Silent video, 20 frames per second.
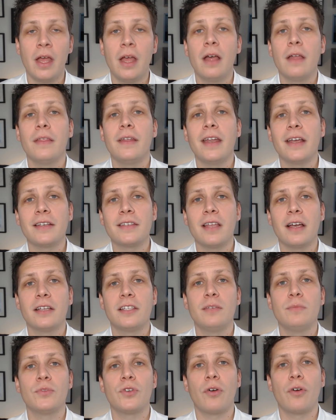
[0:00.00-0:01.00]
The next
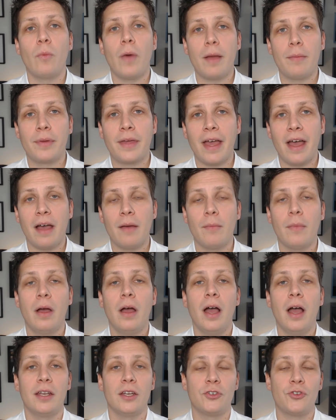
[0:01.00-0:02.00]
items are a webcam
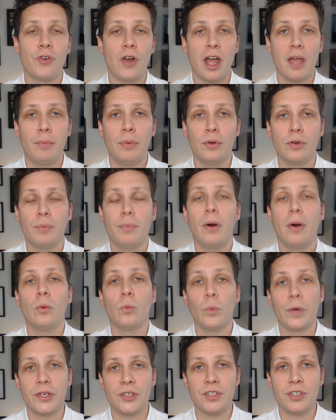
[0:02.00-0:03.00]
and a tripod upon
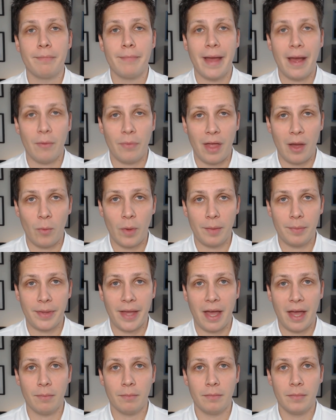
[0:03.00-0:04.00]
which to mount that
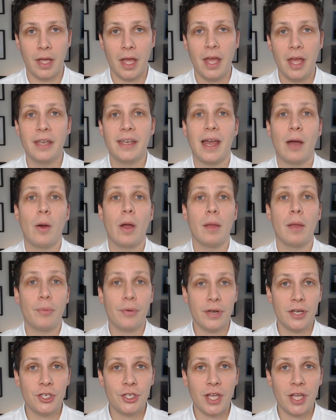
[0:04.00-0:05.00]
webcam. Now I
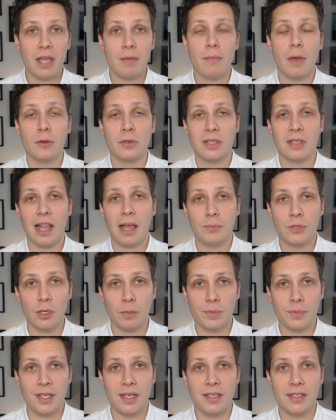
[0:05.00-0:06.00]
appreciate most
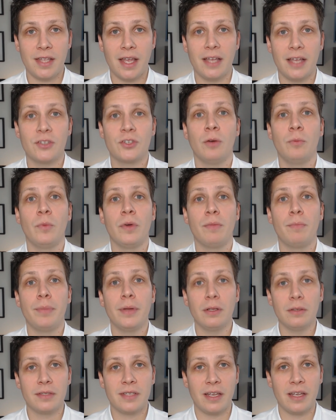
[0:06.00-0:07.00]
laptops these days come with
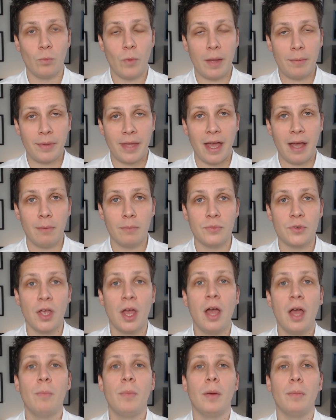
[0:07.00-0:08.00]
built-in webcams,
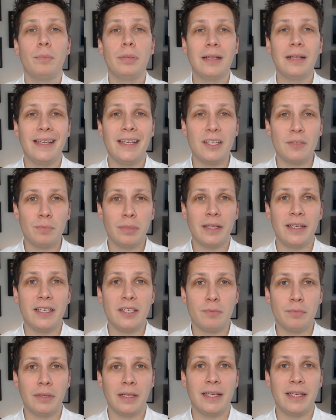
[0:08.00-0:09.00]
but please
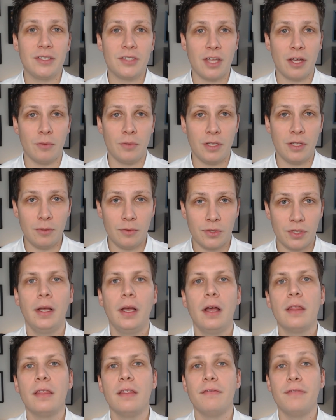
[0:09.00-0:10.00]
don't use them.
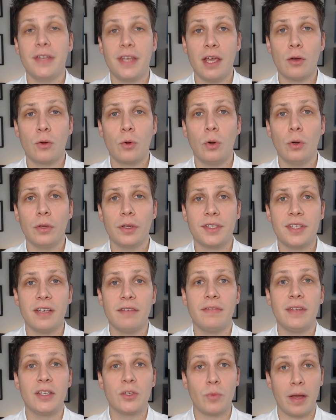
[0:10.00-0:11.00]
The video quality of
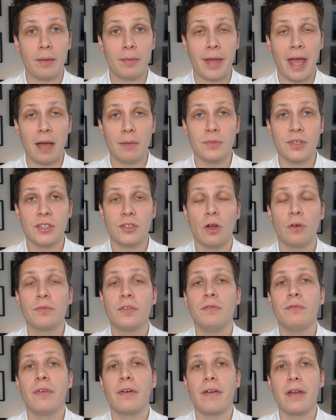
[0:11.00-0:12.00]
these webcams is
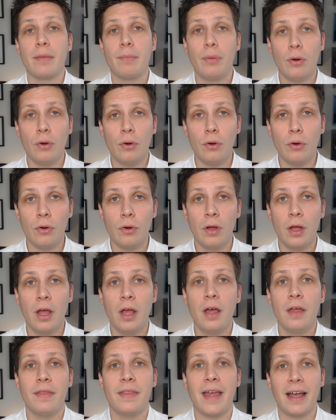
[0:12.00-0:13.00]
often very poor,
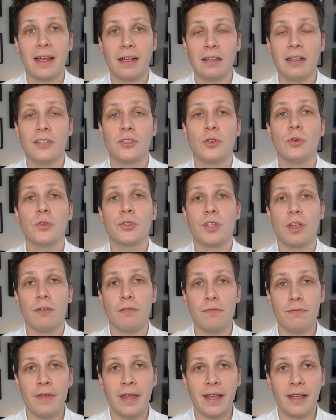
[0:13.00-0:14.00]
the angle is also
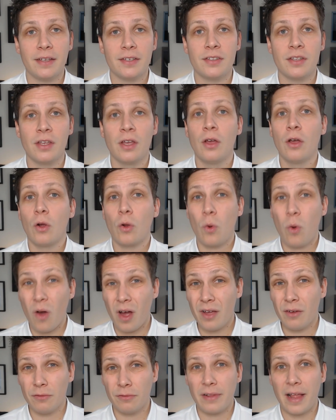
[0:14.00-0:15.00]
fixed, quite
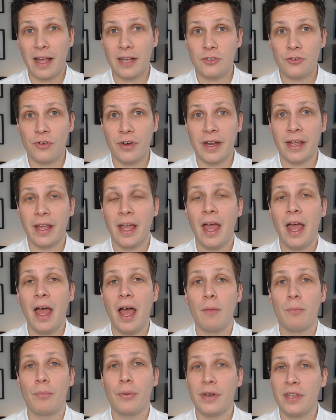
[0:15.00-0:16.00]
unflattering,
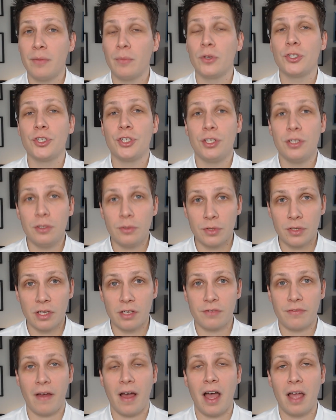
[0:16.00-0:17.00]
and pretty much useless
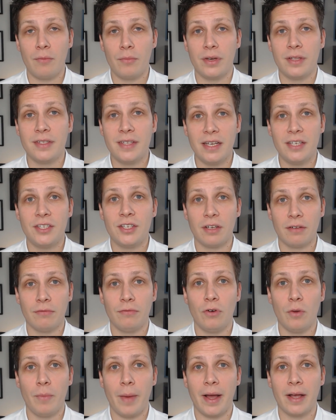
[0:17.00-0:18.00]
for hybrid teaching
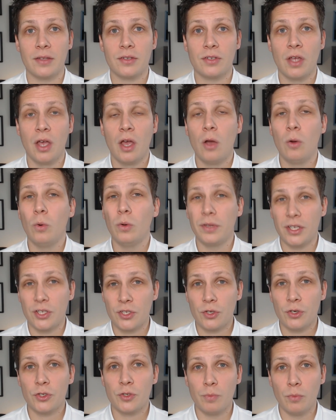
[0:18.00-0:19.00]
formats. We'll
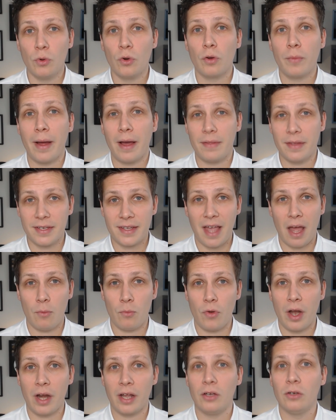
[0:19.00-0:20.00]
discuss more about this
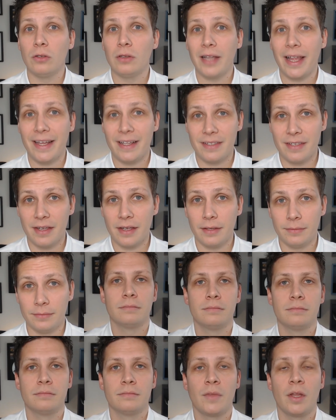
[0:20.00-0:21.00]
camera angle later.
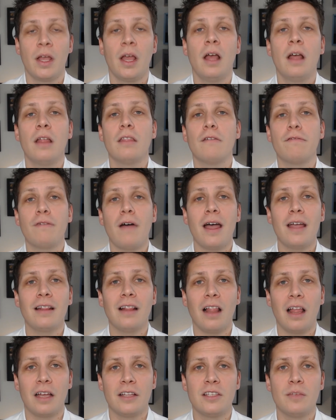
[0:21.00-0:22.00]
The final
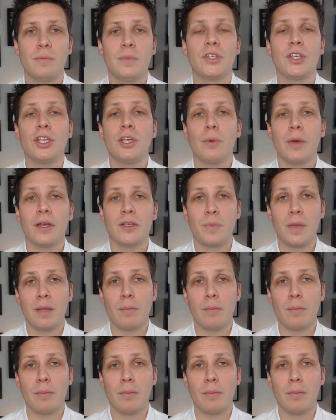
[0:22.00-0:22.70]
item is a USB